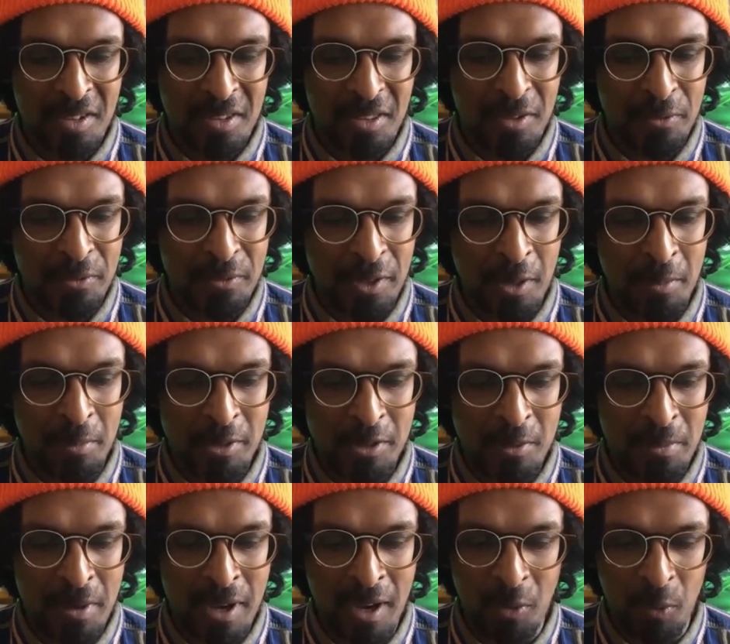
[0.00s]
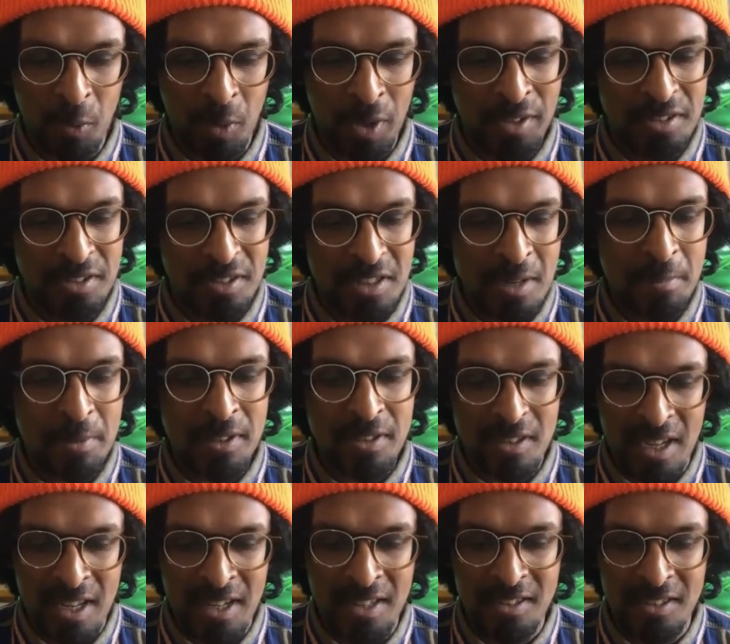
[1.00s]
The film is about one's deepest
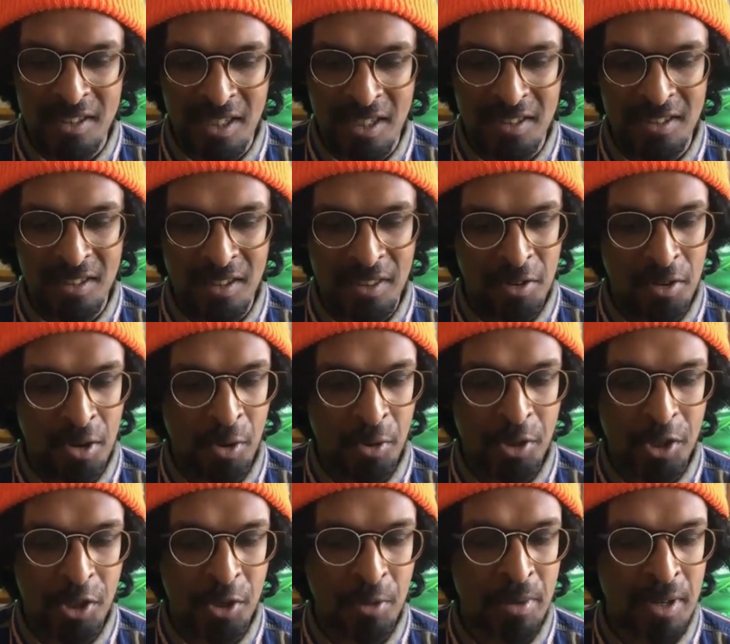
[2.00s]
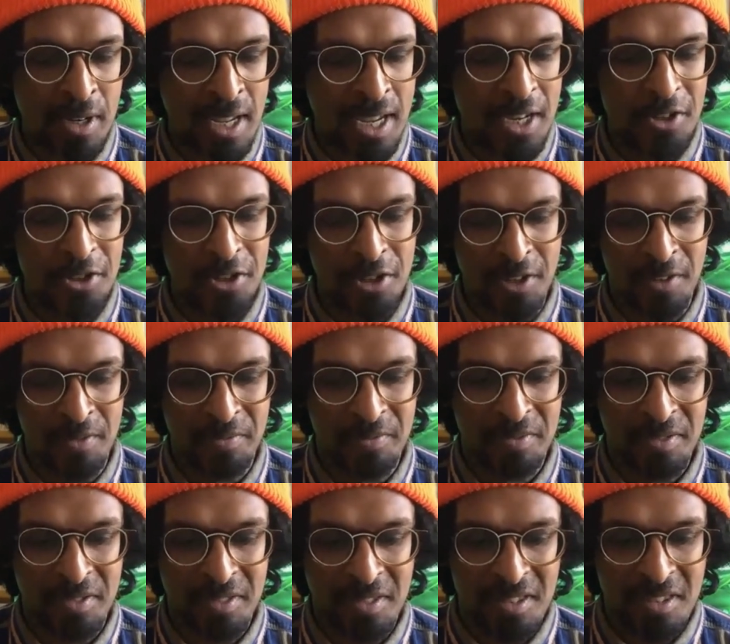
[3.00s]
instincts and their own human nature.
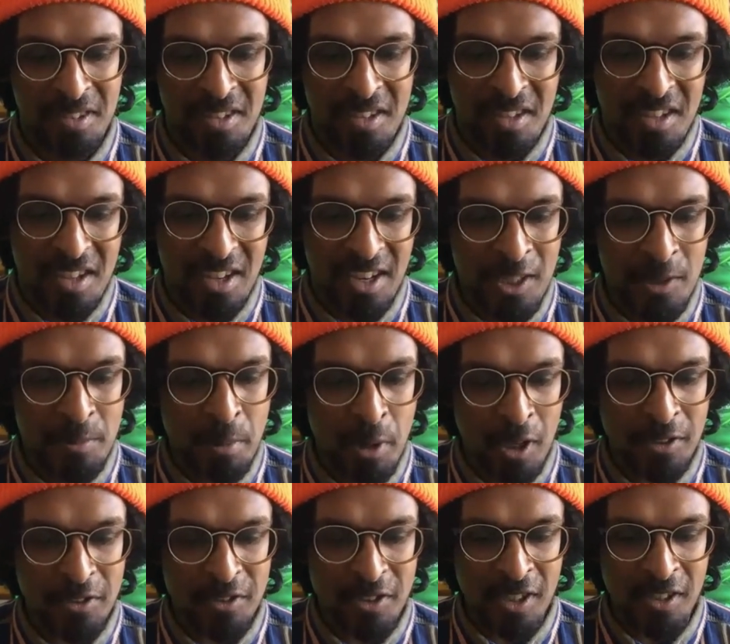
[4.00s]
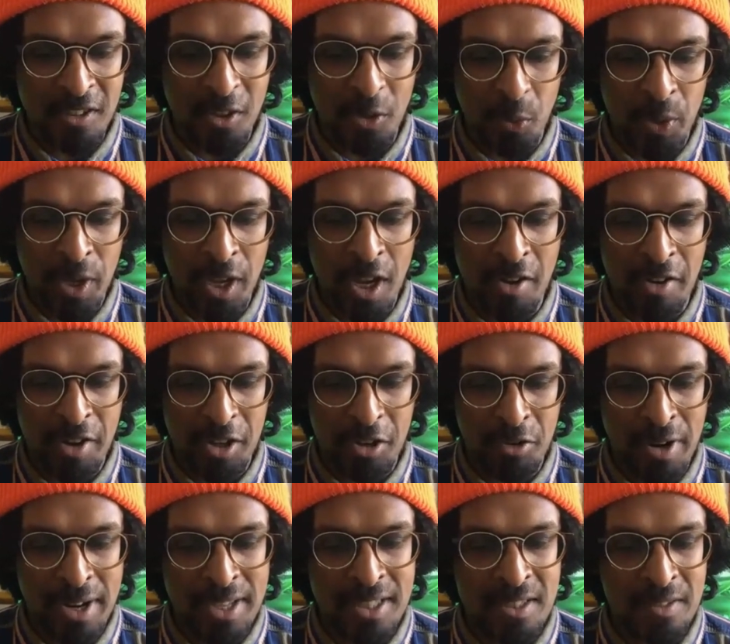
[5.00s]
It is positing that we are an
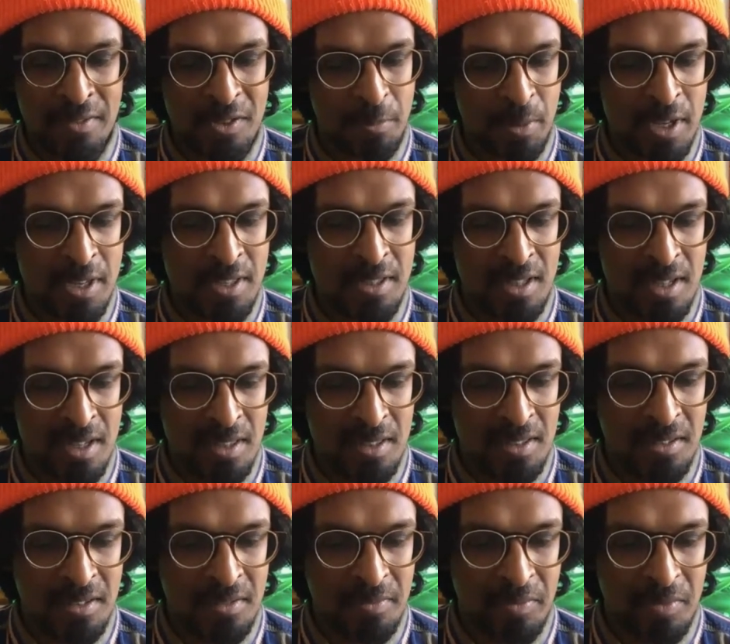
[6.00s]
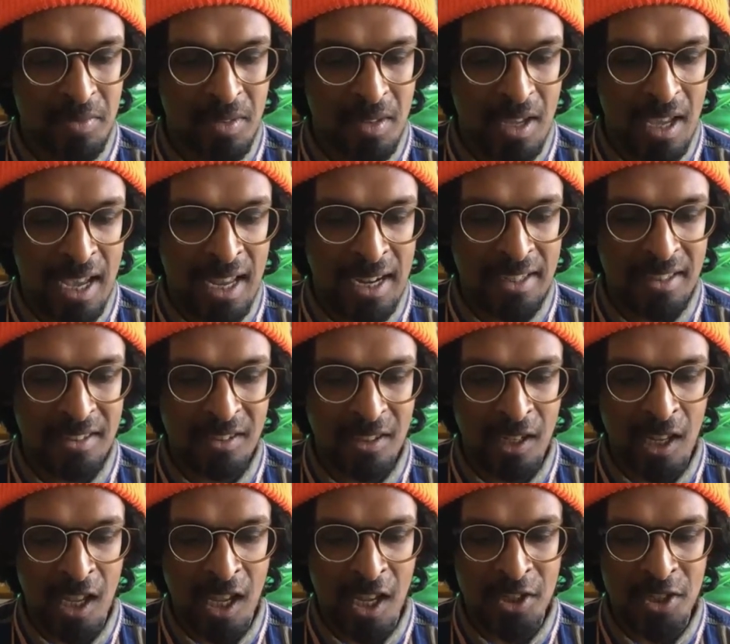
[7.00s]
aggressive species. Alex
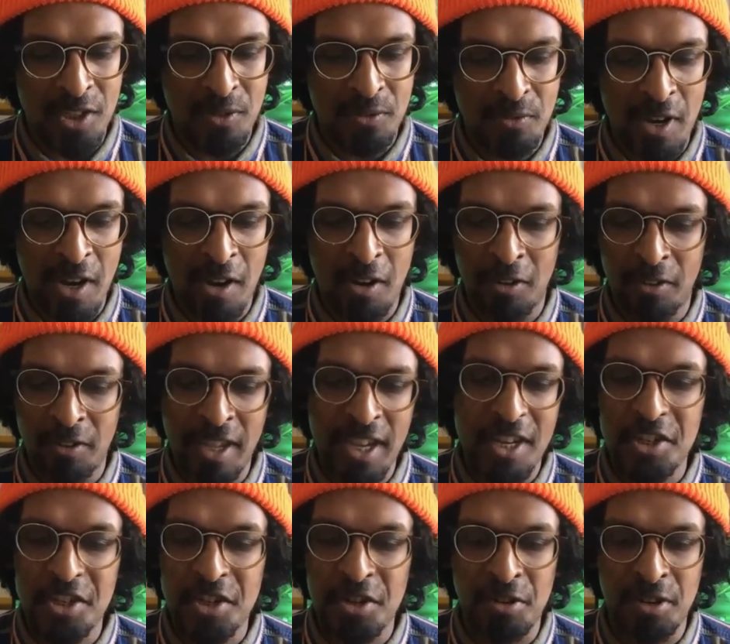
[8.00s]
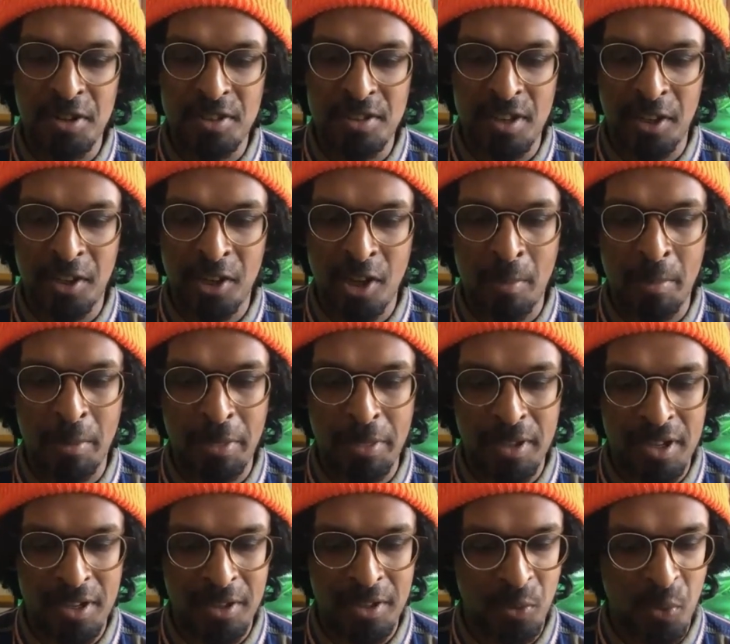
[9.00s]
Delage's feral nature and
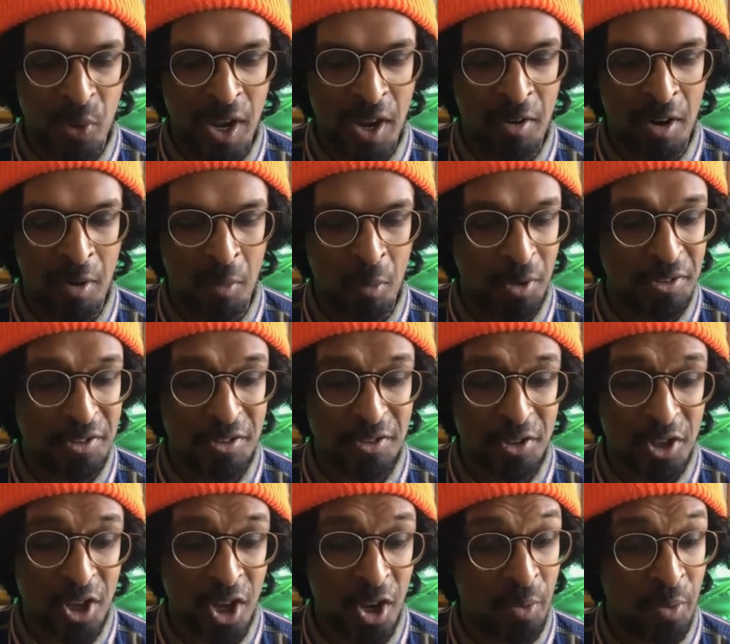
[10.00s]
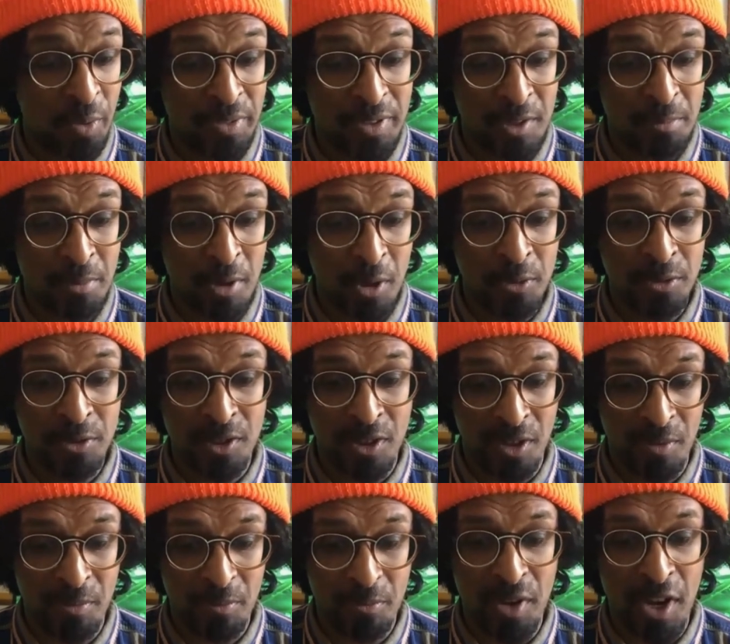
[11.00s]
psychopathy is where I wanted to go with this poster,
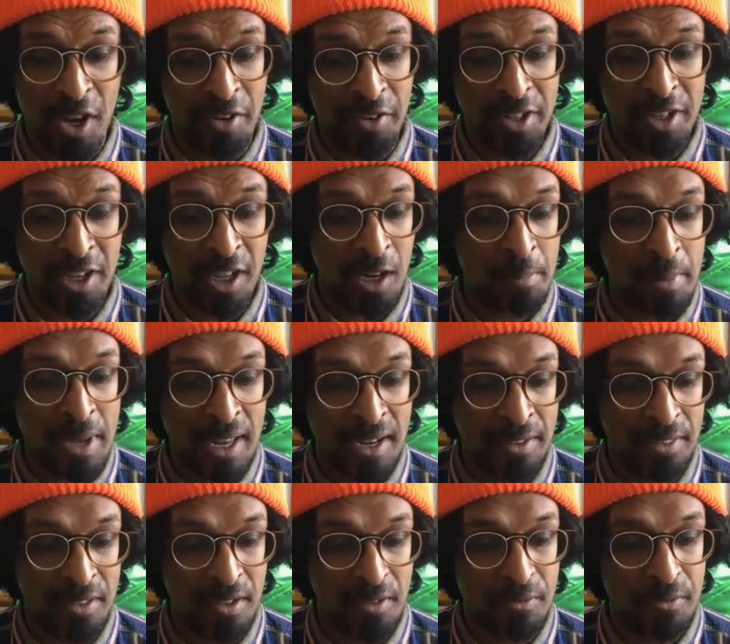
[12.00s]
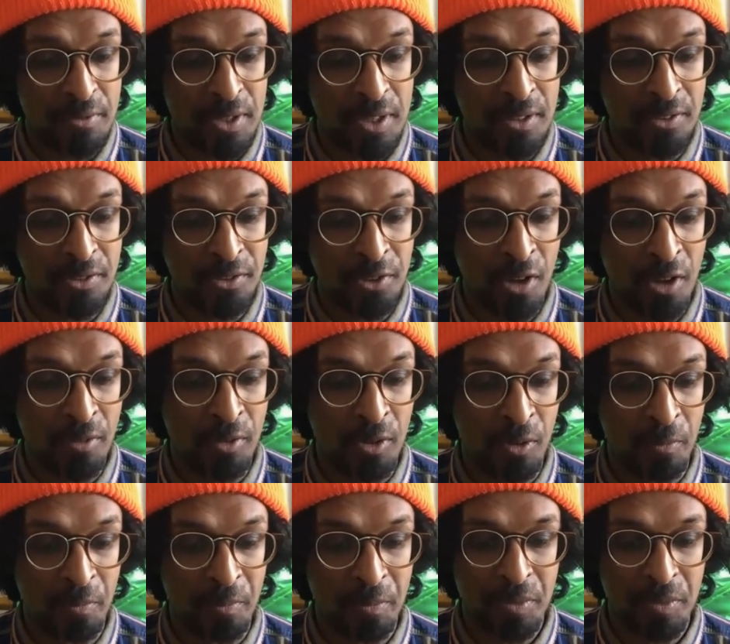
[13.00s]
via a color palette that feels novel.